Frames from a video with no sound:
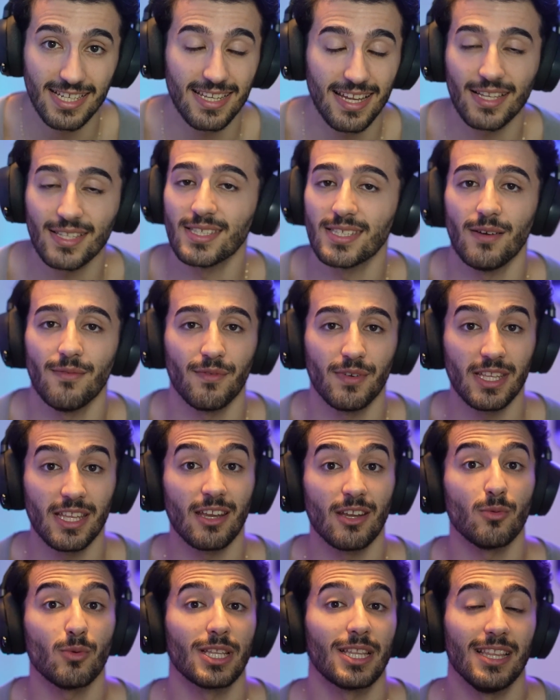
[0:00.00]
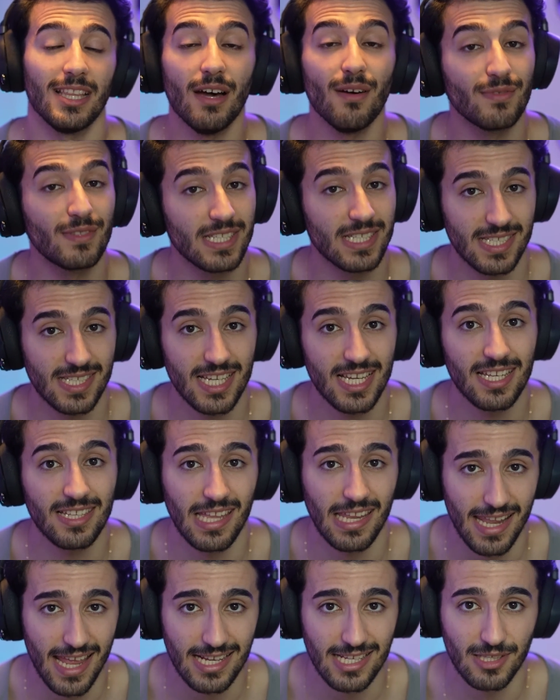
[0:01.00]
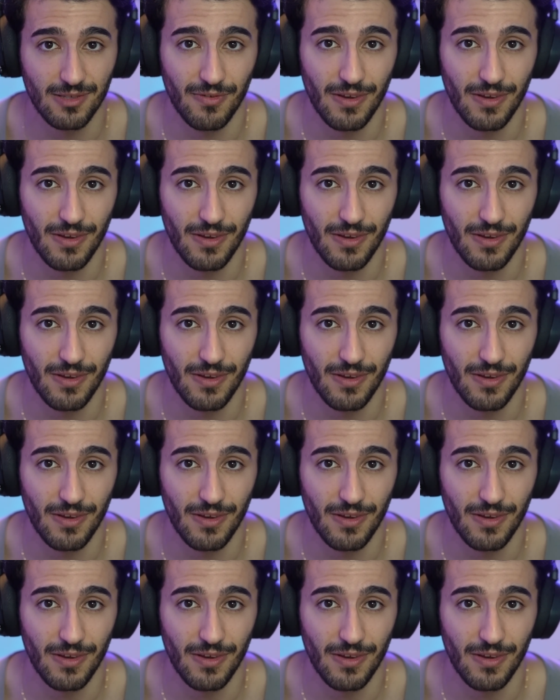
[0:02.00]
that's something that I would love to see in the next